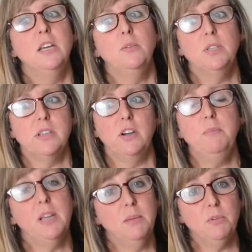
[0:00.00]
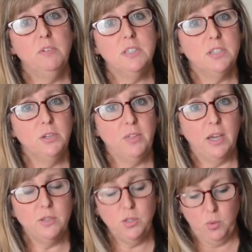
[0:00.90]
We started making movies in
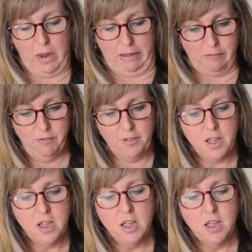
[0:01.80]
2012.